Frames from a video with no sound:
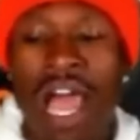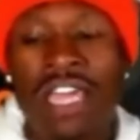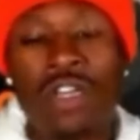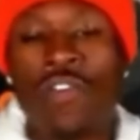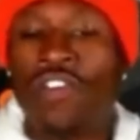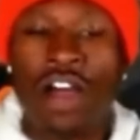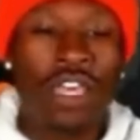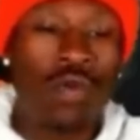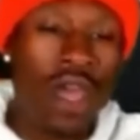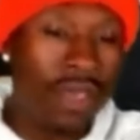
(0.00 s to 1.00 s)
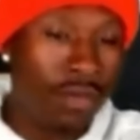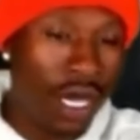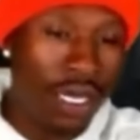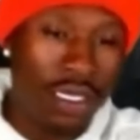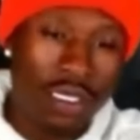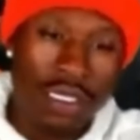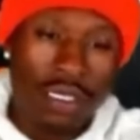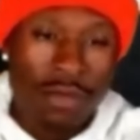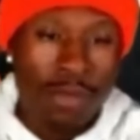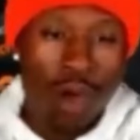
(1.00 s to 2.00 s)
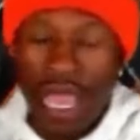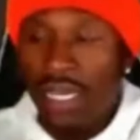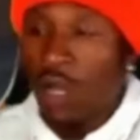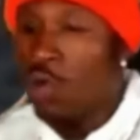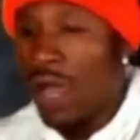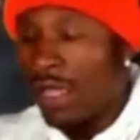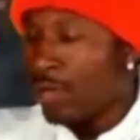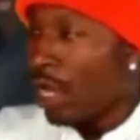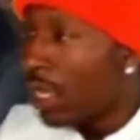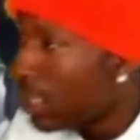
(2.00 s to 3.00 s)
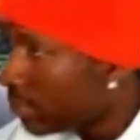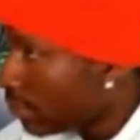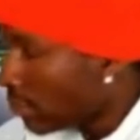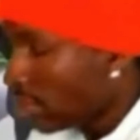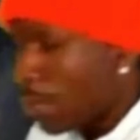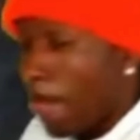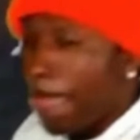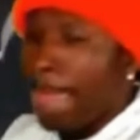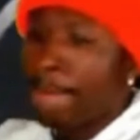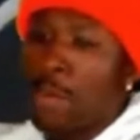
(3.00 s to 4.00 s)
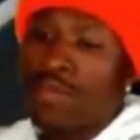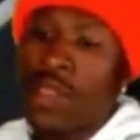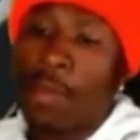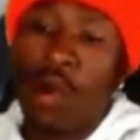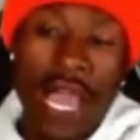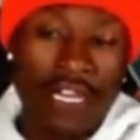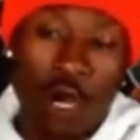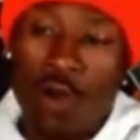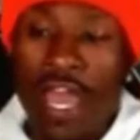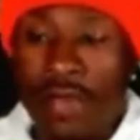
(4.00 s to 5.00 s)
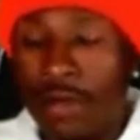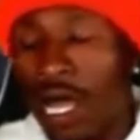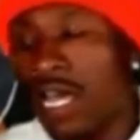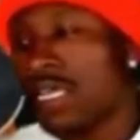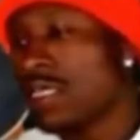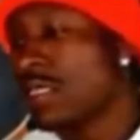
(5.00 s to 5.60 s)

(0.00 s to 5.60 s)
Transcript: ain't no fucking way, boy. Boy, ain't no way, boy. Boy, ain't no way, boy.